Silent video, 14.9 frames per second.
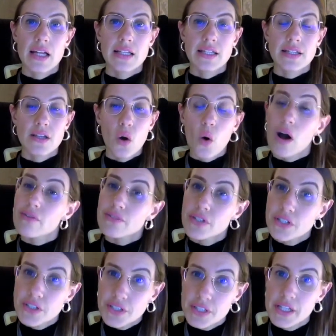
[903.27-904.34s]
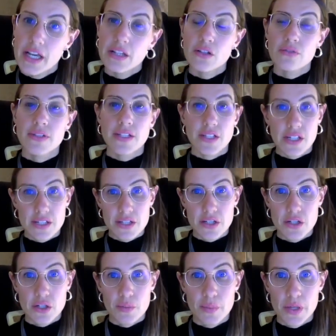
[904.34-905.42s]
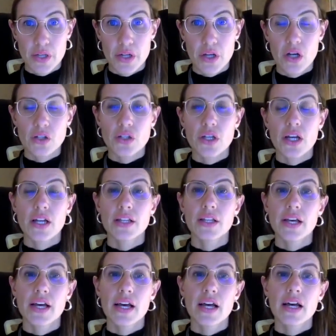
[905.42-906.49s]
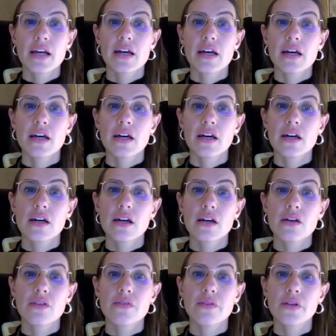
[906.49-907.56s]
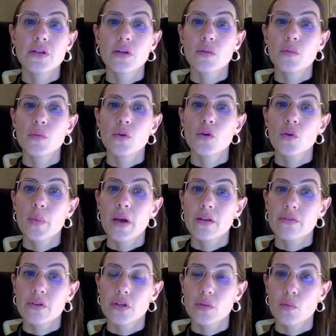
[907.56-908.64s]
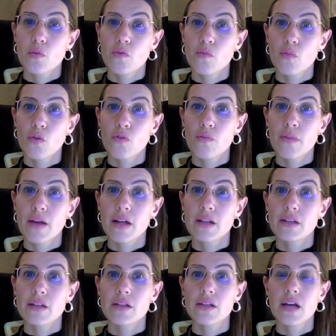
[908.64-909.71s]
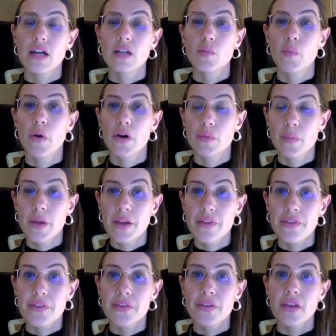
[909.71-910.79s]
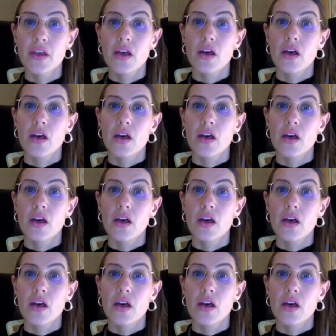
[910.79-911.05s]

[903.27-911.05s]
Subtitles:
So after the end of the transition period, the European freedom of movement that permits